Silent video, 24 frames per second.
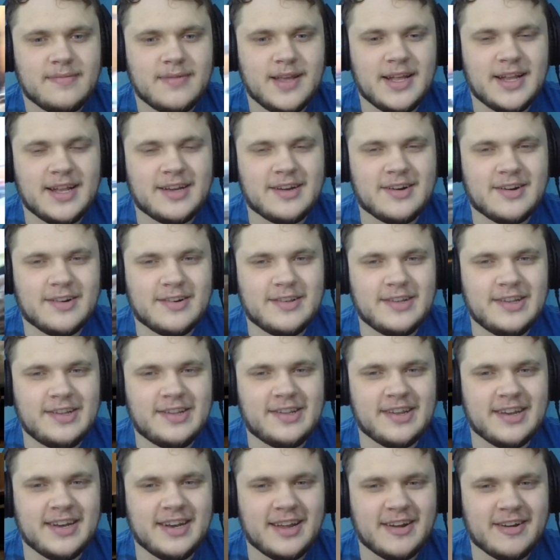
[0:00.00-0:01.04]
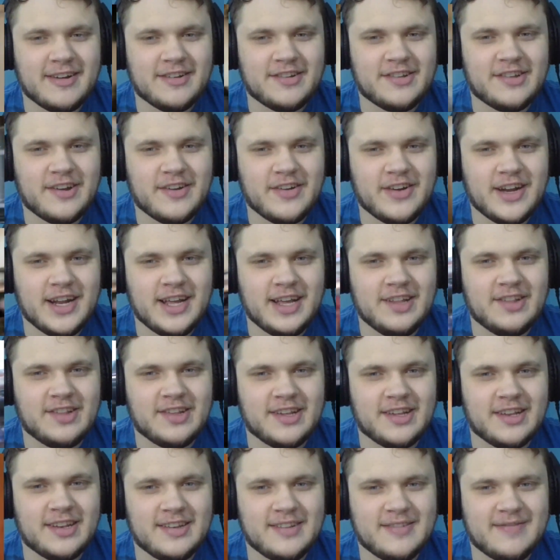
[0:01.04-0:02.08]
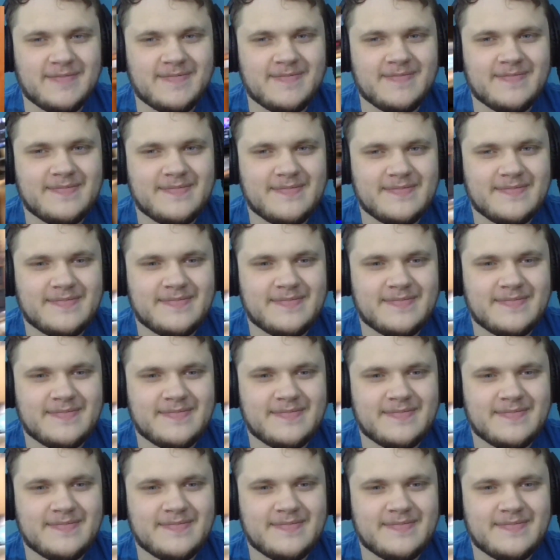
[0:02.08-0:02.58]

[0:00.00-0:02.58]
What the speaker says: It keeps spinning around.